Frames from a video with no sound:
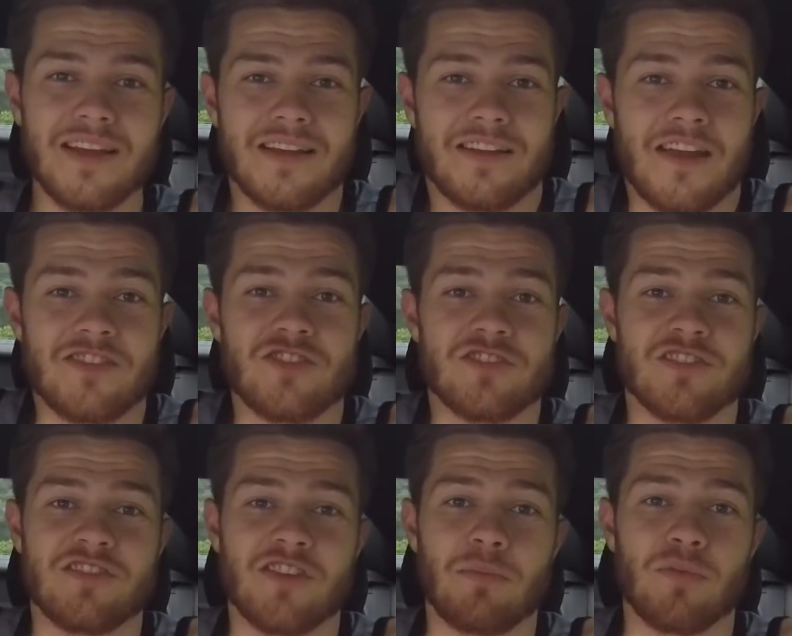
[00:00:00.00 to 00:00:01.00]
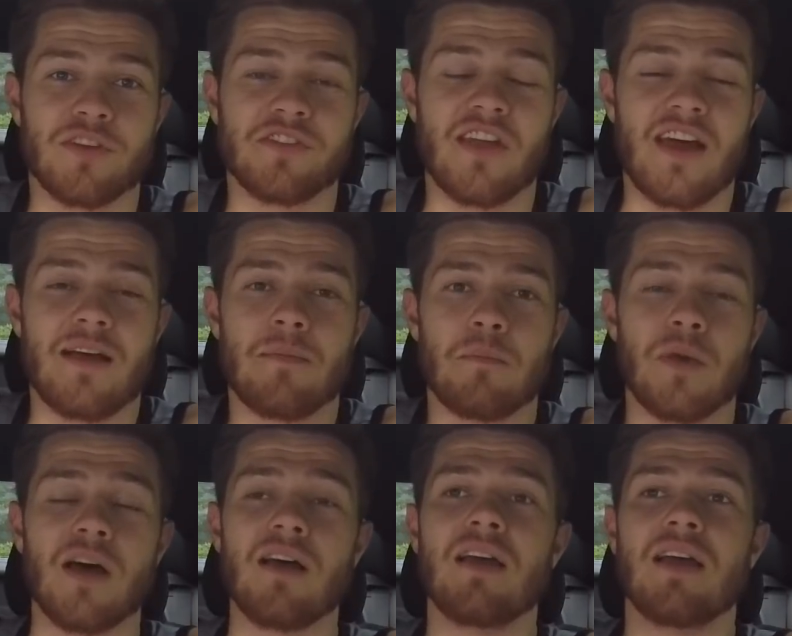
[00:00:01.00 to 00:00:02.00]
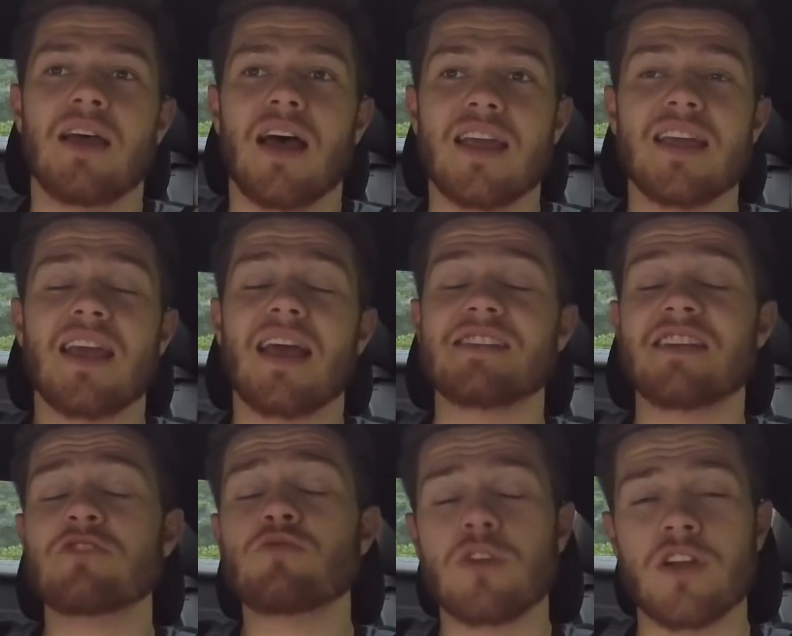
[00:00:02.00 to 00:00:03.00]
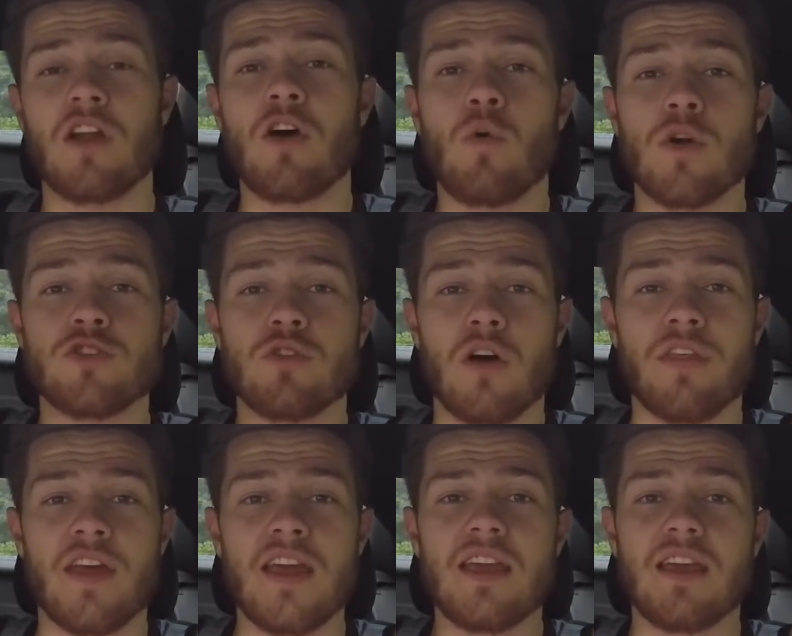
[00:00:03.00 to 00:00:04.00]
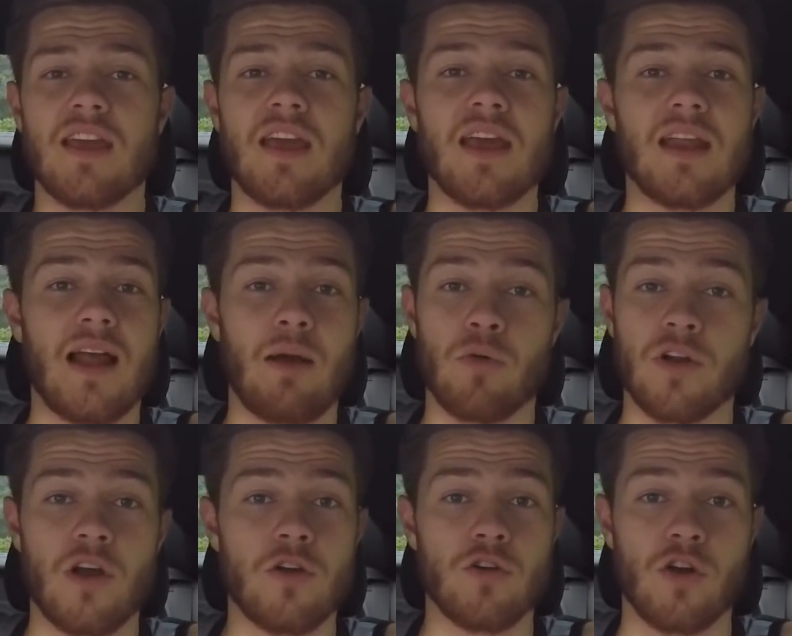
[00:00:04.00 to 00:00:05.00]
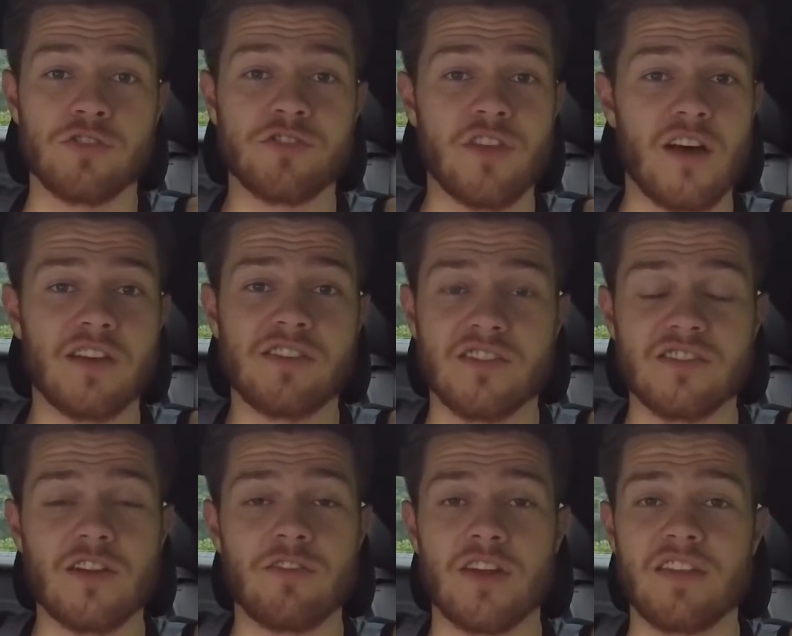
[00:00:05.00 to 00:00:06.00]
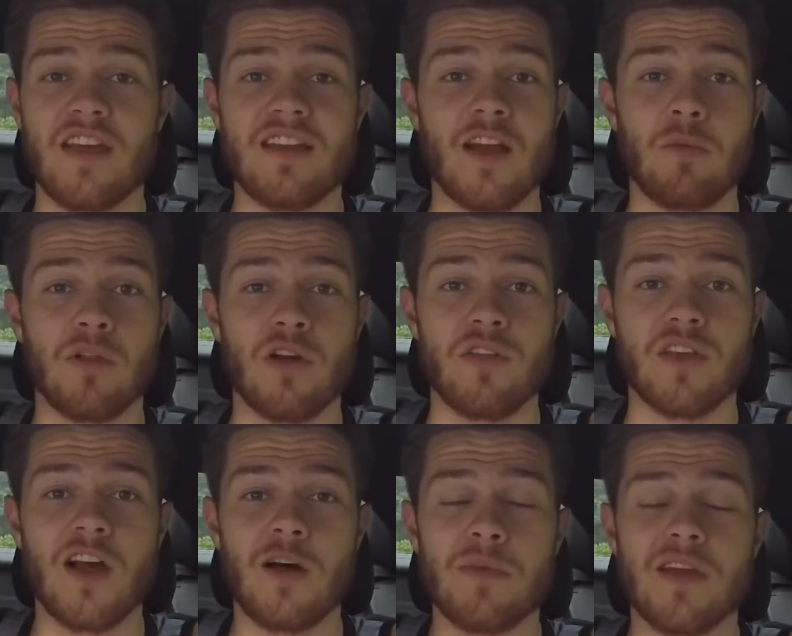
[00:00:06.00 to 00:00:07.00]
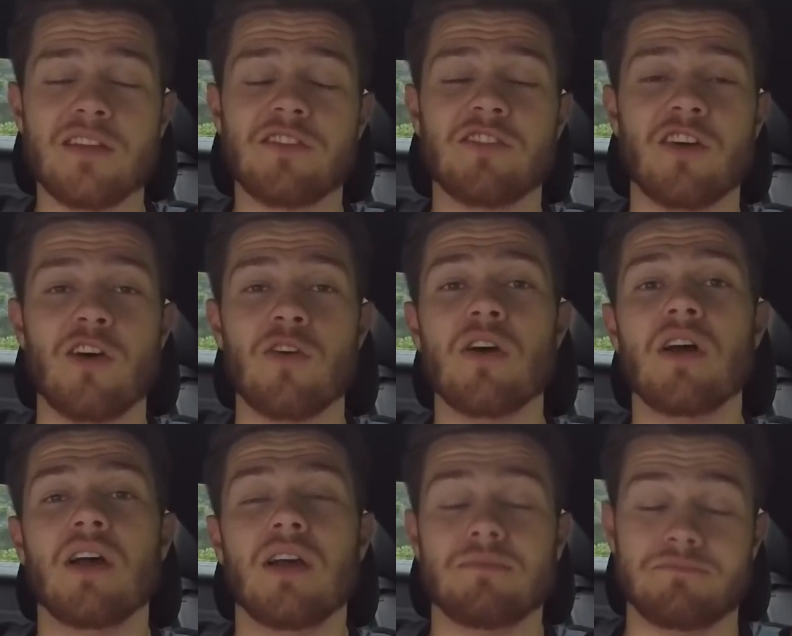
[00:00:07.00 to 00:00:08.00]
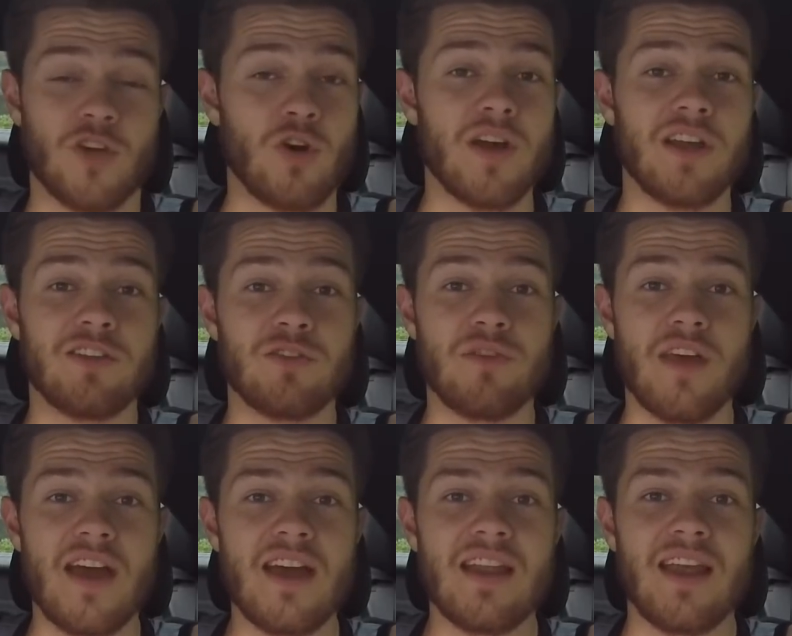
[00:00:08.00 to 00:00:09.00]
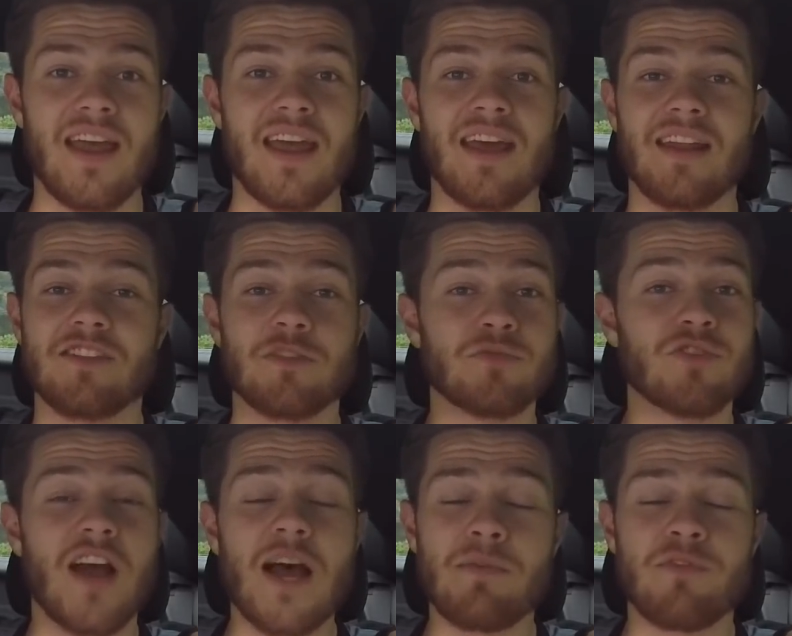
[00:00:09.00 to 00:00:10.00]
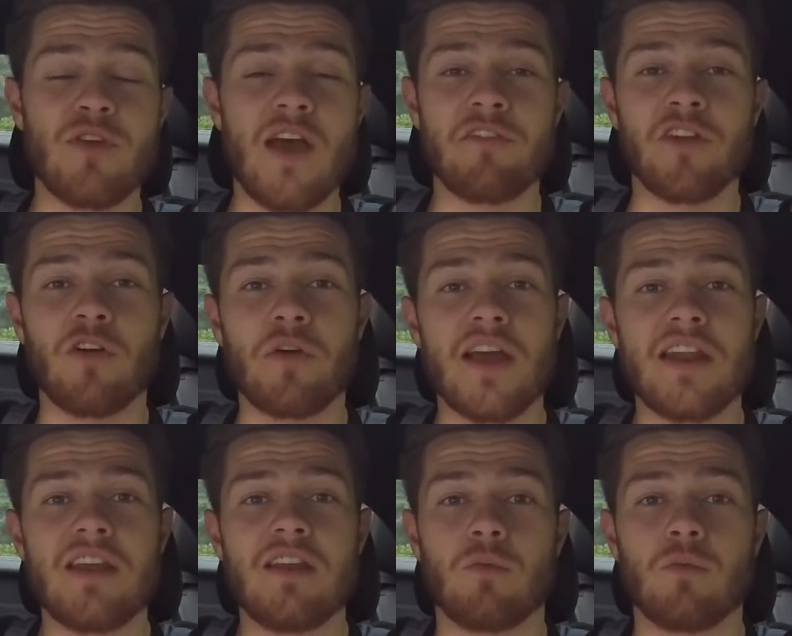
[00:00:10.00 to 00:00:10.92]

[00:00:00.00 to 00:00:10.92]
It's just as simple as that. But again, guys, I just want to know what you all think, and I want to know your all's thoughts and stuff like that down below in the comments. So go ahead and do that, and subscribe if you haven't already.